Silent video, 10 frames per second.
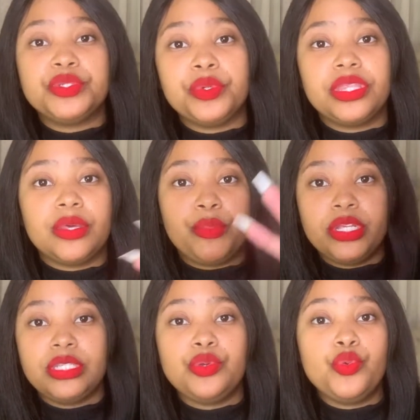with the
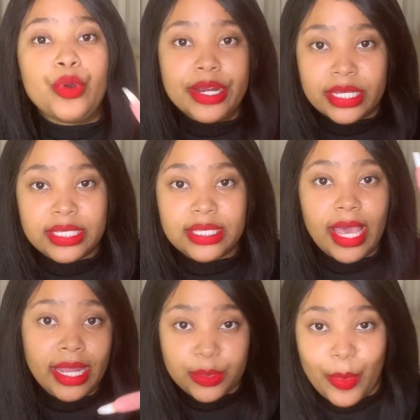person who works
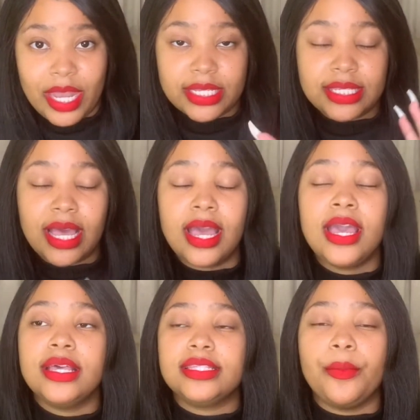at Bannister,
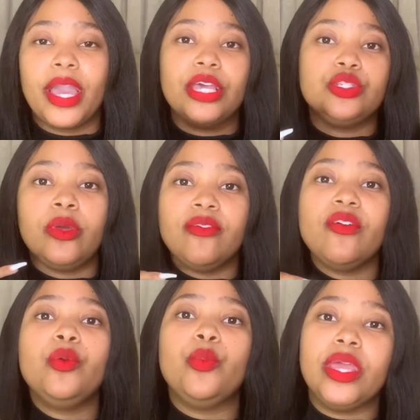some guys. So
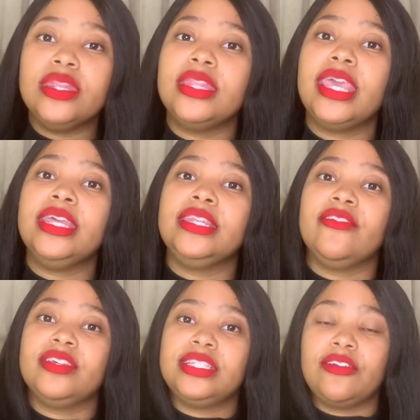whenever we went there, he'd
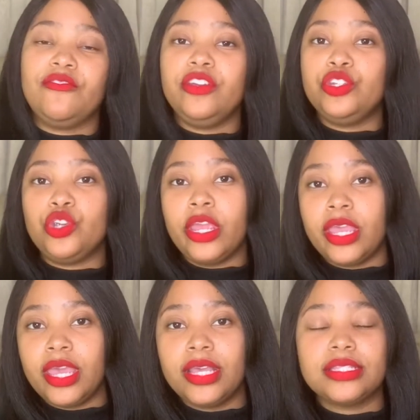give us like free
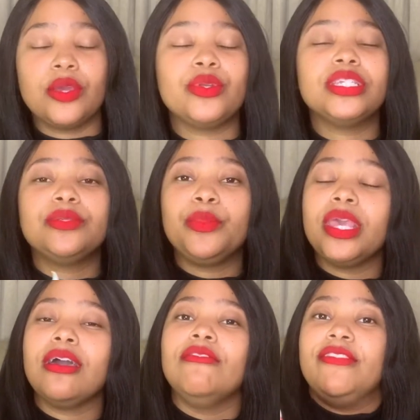drinks. It would just
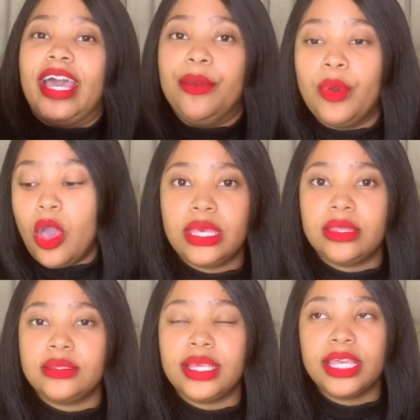be a vibe.
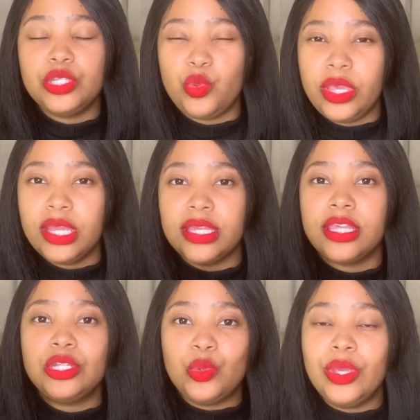Second week,
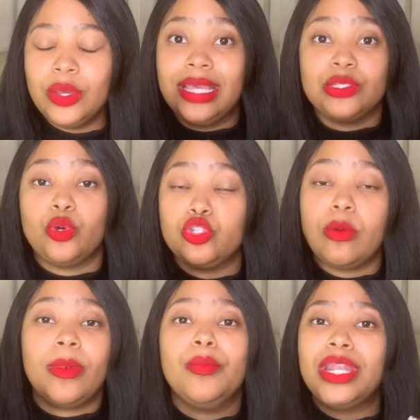third week, like
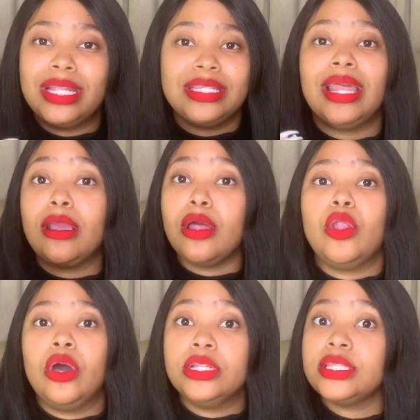a
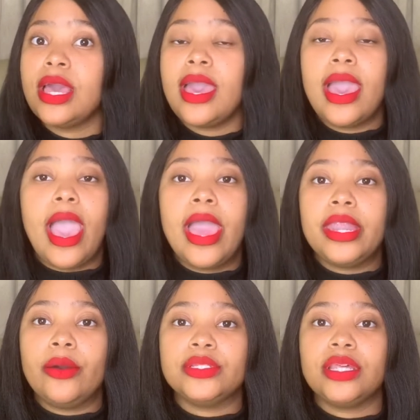lot,
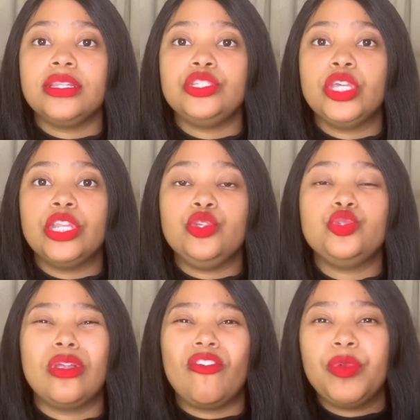and I was starting to get used
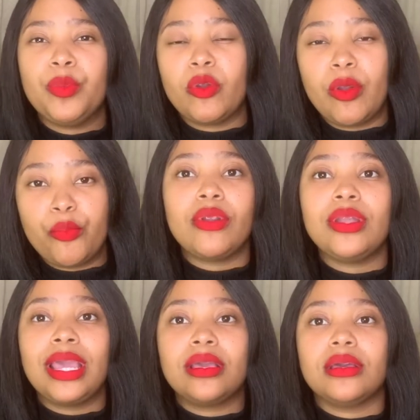to a lot of people around
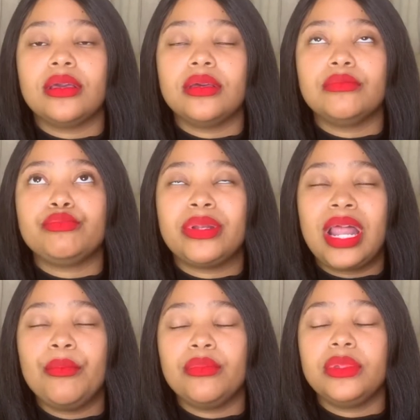
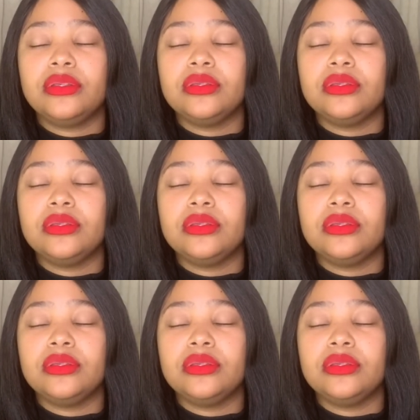Braam,